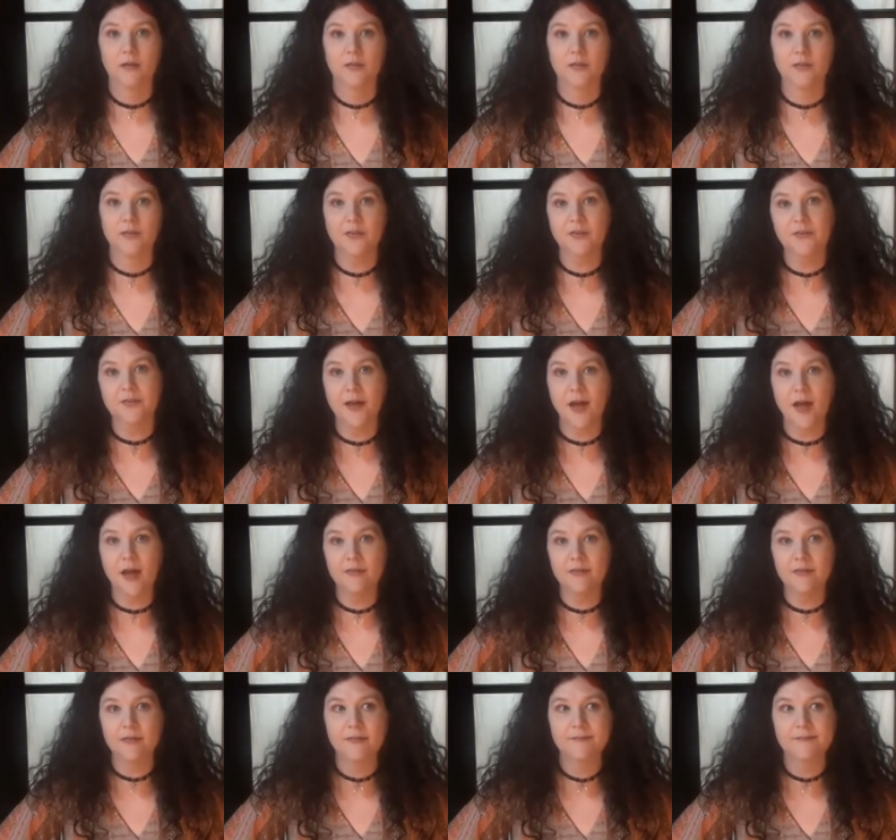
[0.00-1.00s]
So first
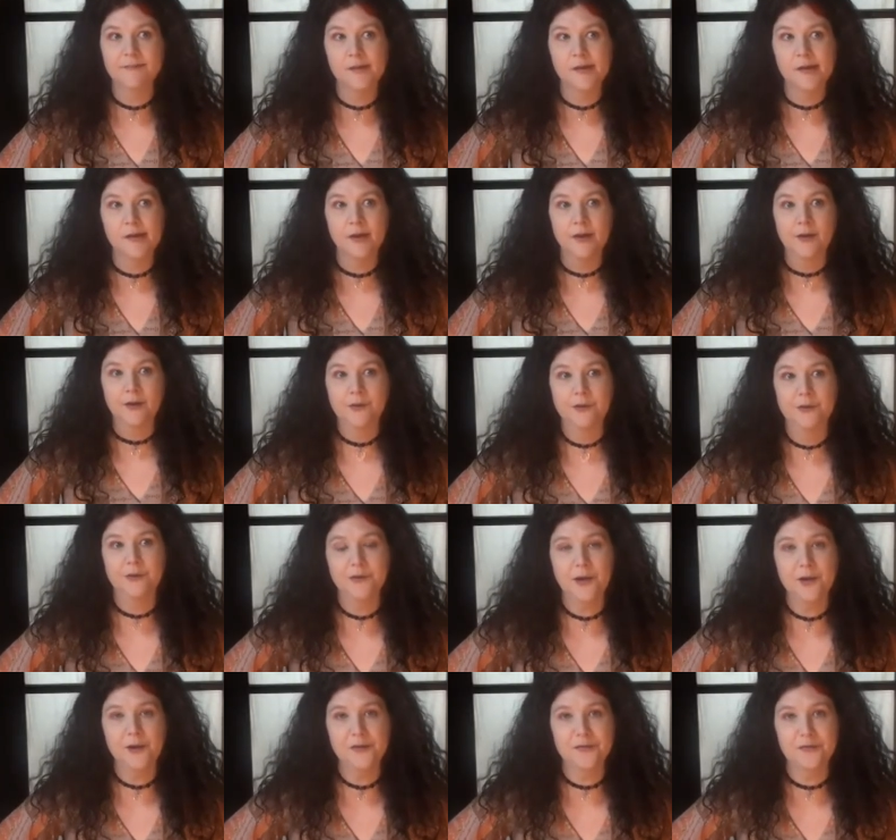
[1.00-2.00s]
off,
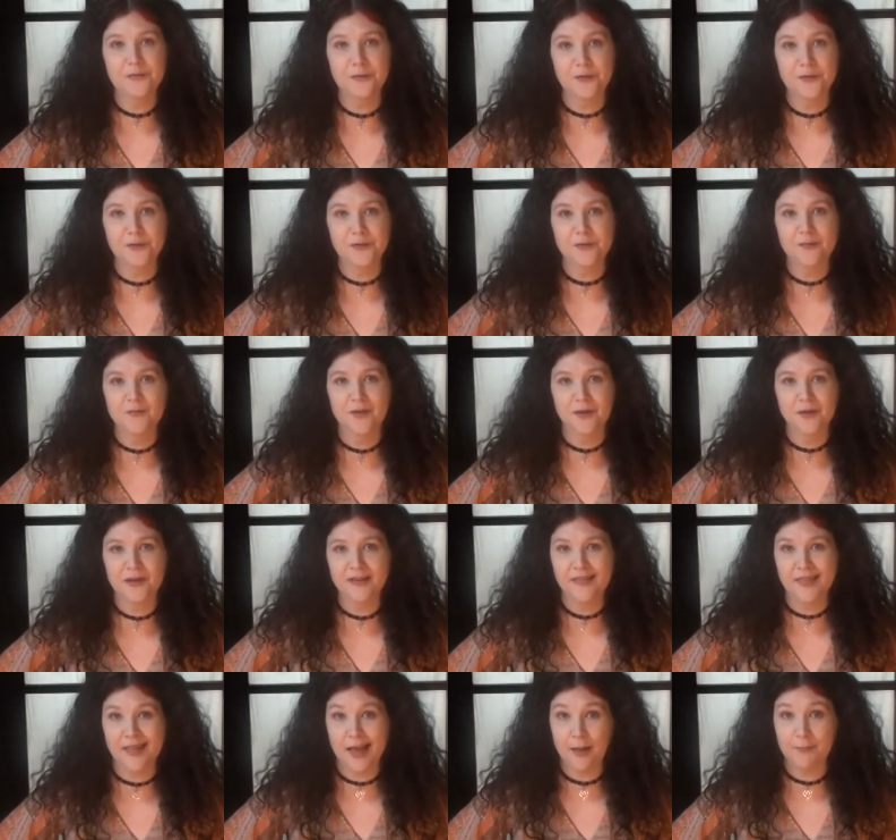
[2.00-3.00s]
kudos for
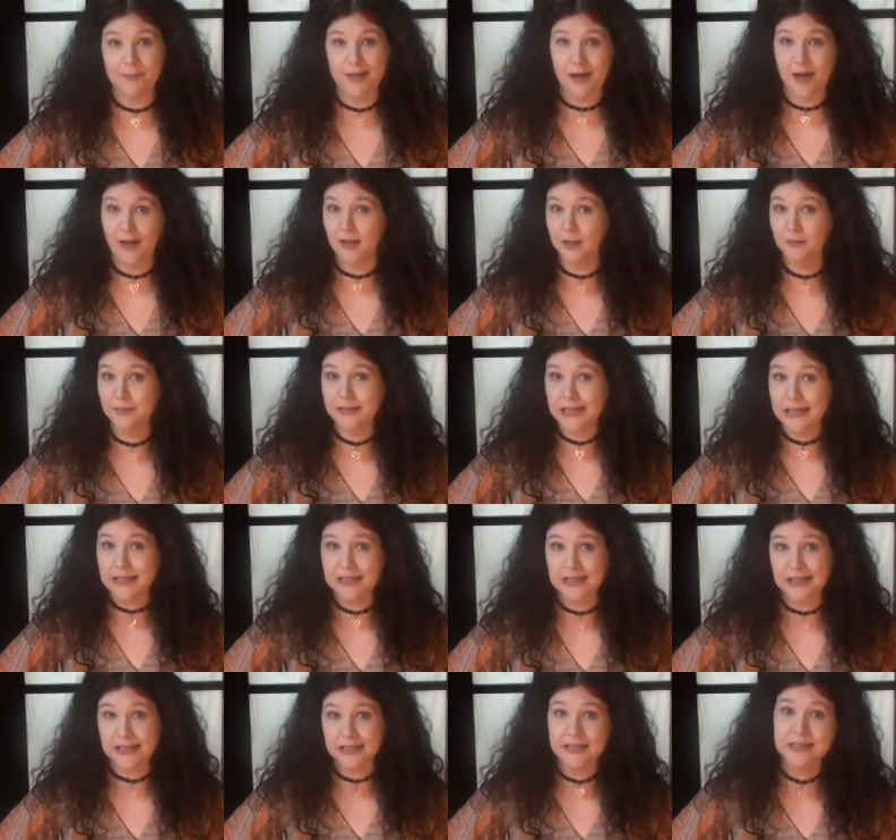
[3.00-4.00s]
subverting the happy Hollywood
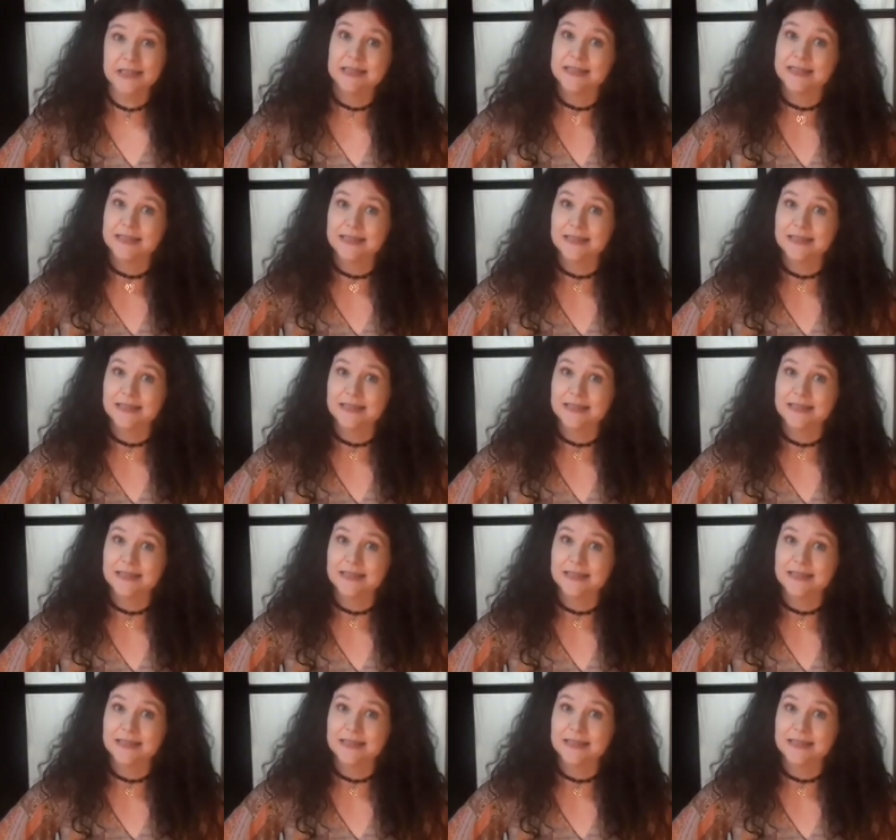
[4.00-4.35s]
ending.